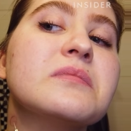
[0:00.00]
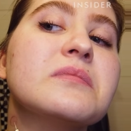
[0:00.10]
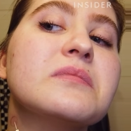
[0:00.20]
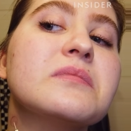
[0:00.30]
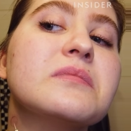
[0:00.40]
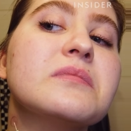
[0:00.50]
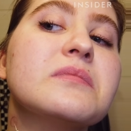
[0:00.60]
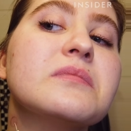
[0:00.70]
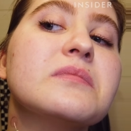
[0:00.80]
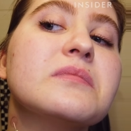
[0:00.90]

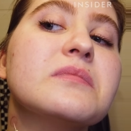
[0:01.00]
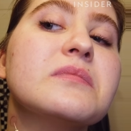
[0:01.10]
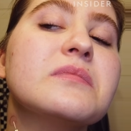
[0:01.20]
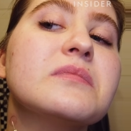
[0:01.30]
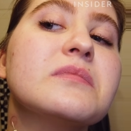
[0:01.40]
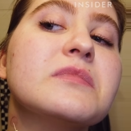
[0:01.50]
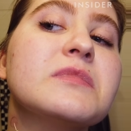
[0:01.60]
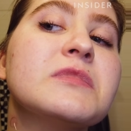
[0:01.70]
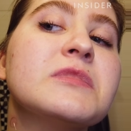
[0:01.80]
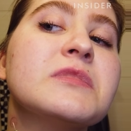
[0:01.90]

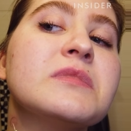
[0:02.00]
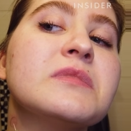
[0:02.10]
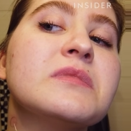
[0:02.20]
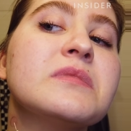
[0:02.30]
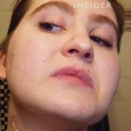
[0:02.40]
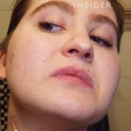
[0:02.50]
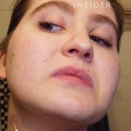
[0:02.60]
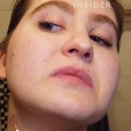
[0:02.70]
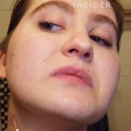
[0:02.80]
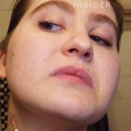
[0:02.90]

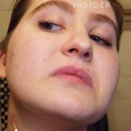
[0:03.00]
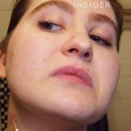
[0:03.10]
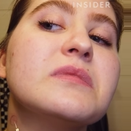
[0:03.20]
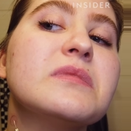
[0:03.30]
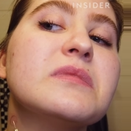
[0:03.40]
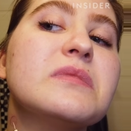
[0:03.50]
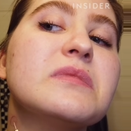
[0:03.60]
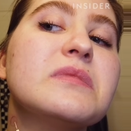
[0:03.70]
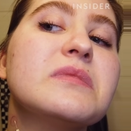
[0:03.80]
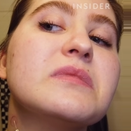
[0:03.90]

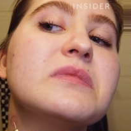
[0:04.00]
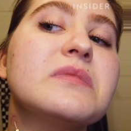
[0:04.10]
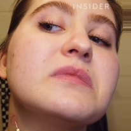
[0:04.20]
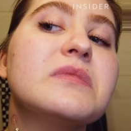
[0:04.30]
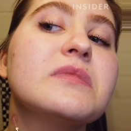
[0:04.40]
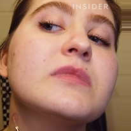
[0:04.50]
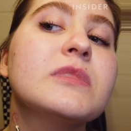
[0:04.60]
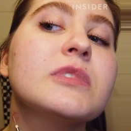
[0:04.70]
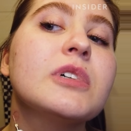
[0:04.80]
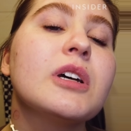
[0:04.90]

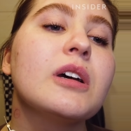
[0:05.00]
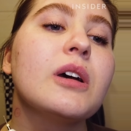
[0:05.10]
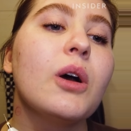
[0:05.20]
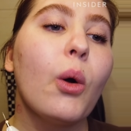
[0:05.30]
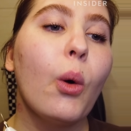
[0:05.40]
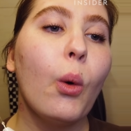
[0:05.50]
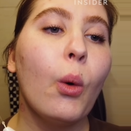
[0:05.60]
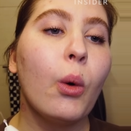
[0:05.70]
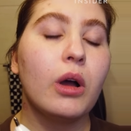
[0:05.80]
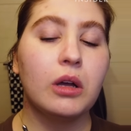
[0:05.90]

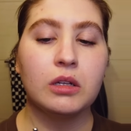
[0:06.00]
No one is speaking in this clip.